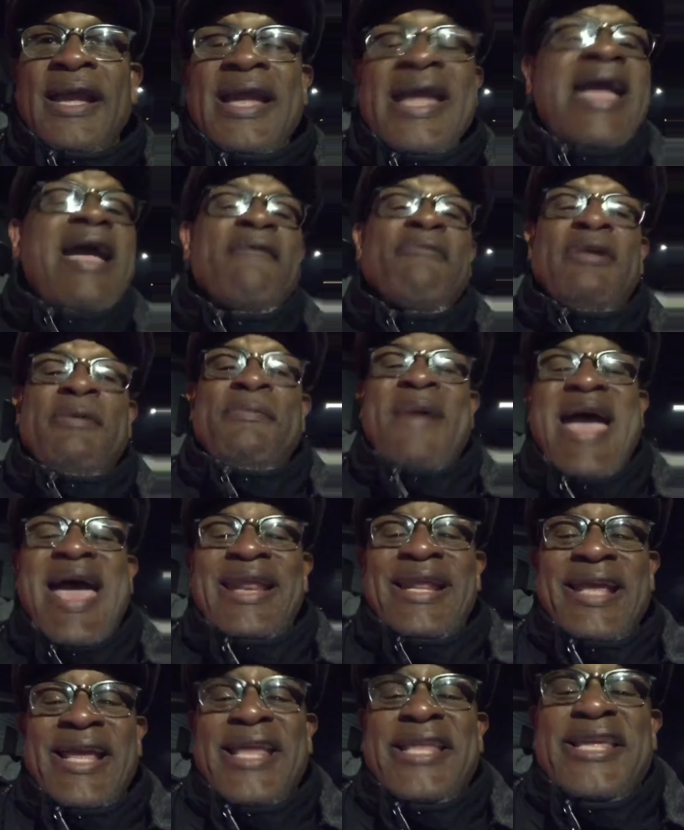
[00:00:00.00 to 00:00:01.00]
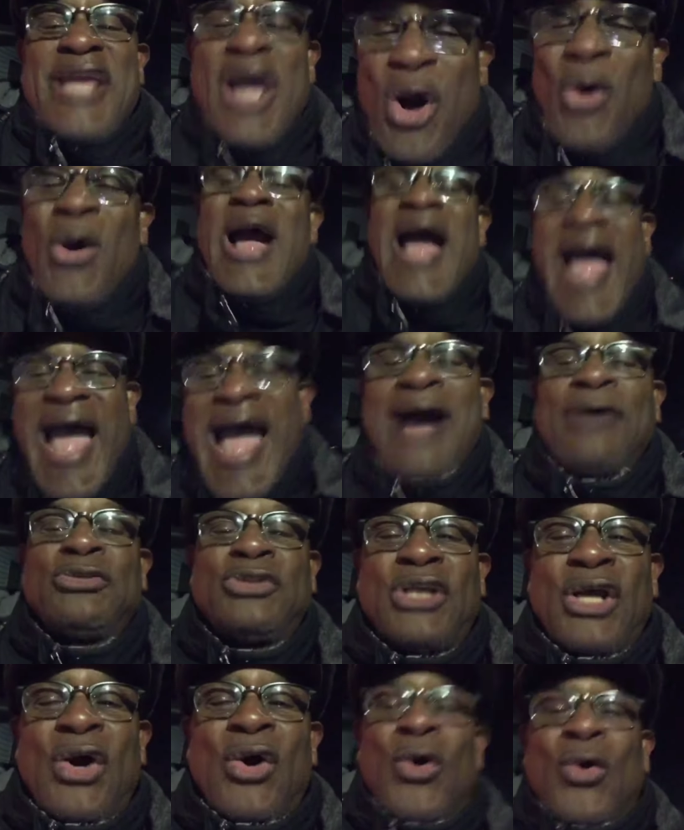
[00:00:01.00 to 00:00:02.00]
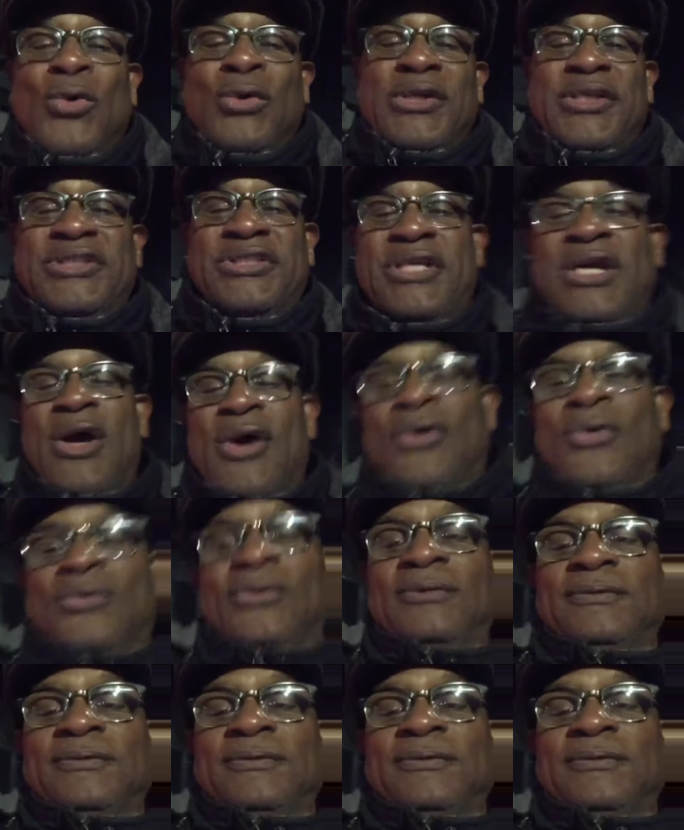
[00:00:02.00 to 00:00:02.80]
everybody in your household is gone.